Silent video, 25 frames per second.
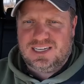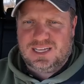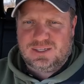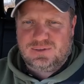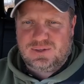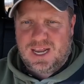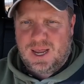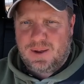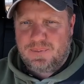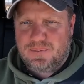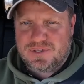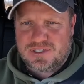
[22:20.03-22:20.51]
That's
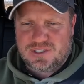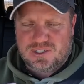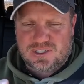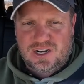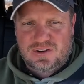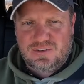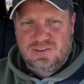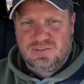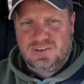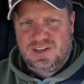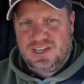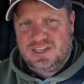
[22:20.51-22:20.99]
what happens,
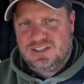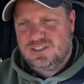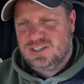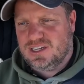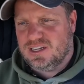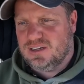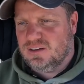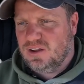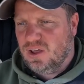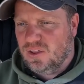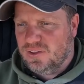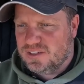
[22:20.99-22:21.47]
drive events,
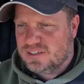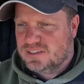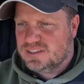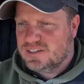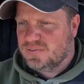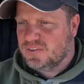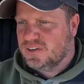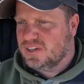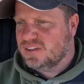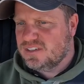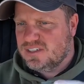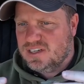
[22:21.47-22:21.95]
you get all this
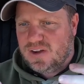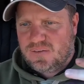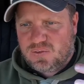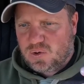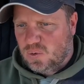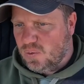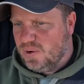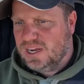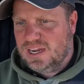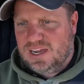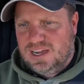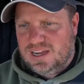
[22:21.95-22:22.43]
different stuff
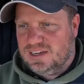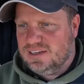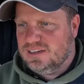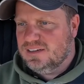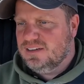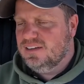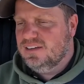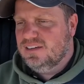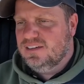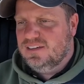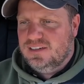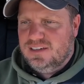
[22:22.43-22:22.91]
going on
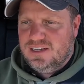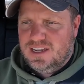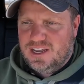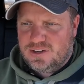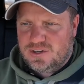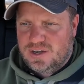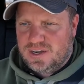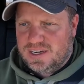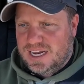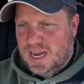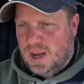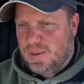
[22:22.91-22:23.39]
and
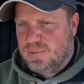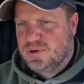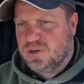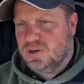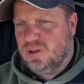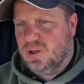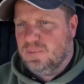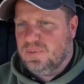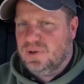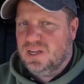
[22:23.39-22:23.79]
trying to capture it all.